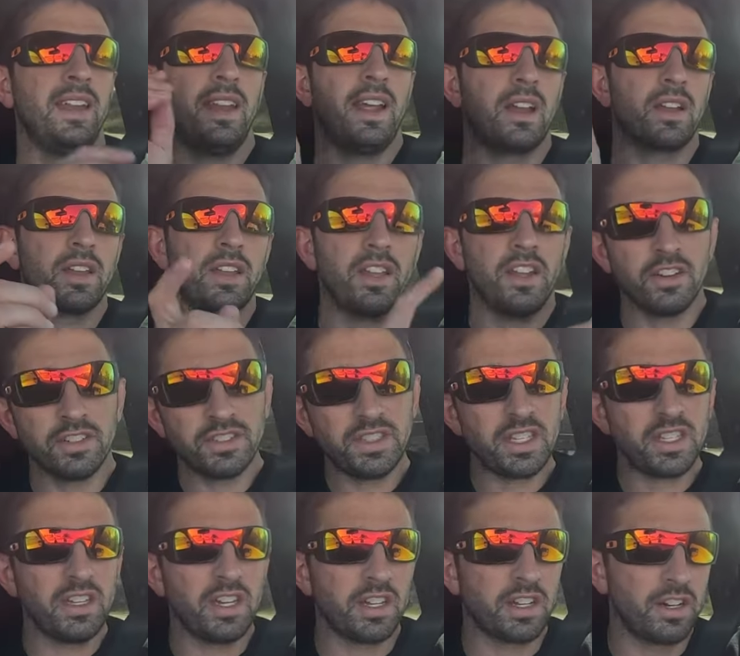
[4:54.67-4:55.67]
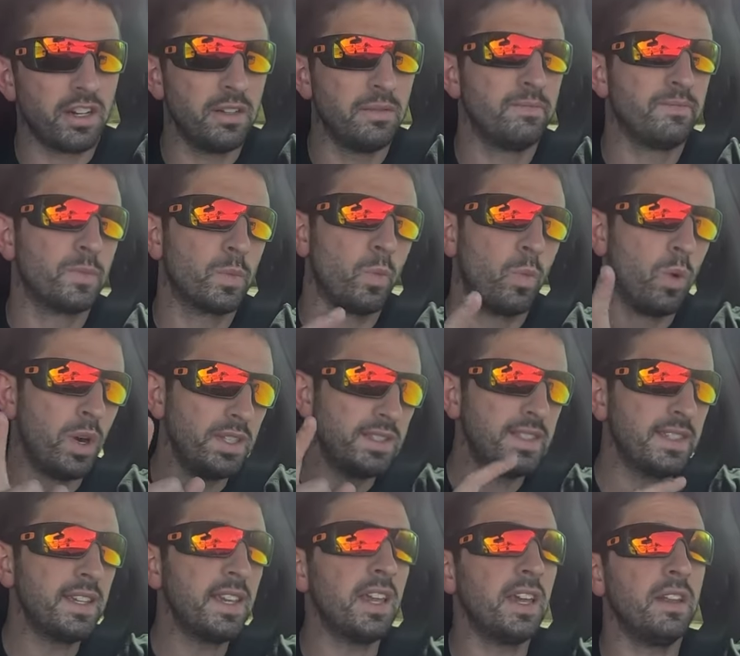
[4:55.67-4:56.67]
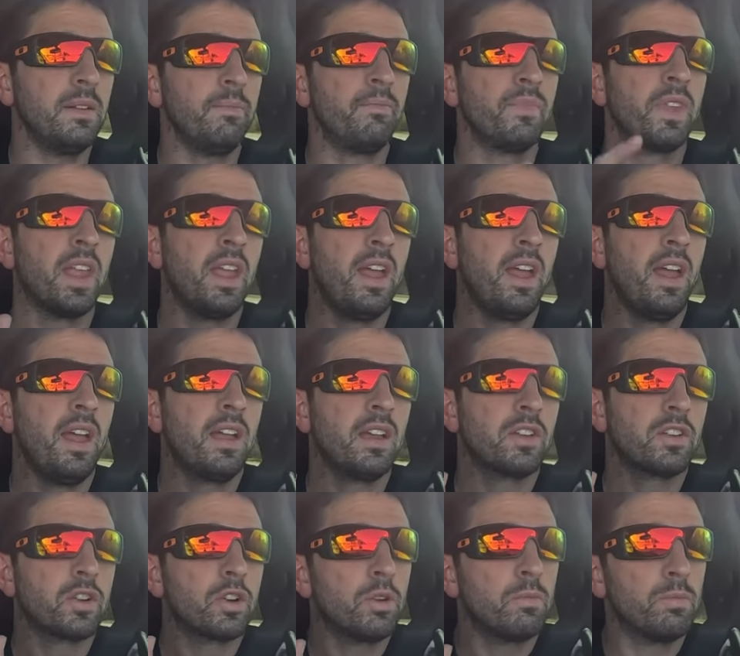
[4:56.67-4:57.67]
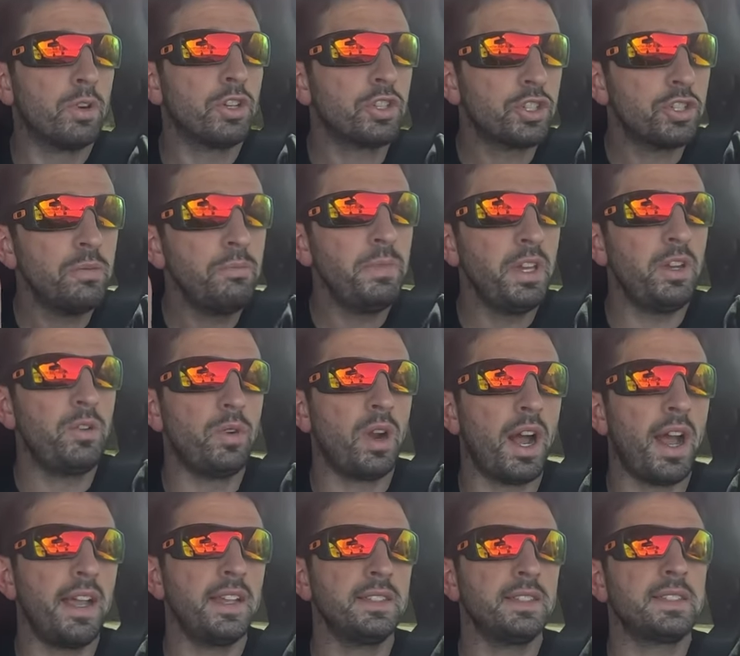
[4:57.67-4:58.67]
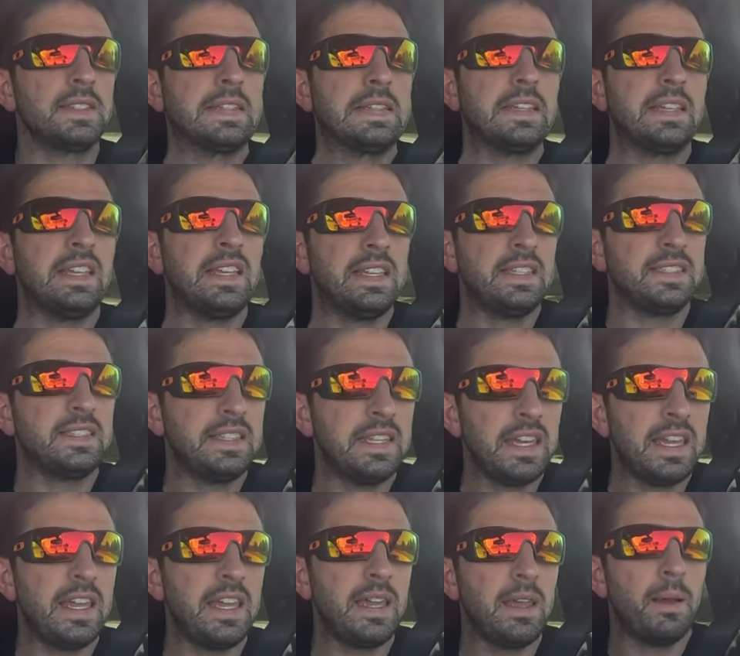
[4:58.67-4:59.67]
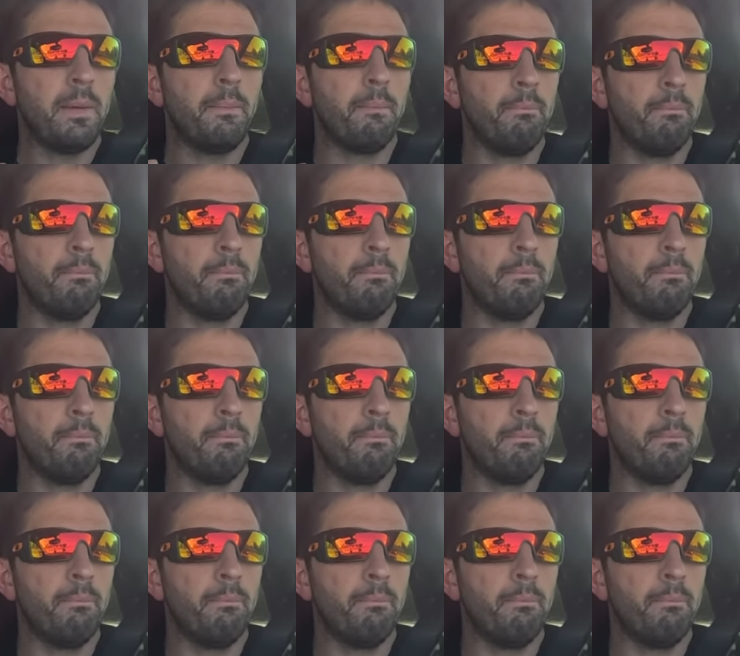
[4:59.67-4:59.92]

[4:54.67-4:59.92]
Now, here's the kicker. Once again, commercial mid-rise is the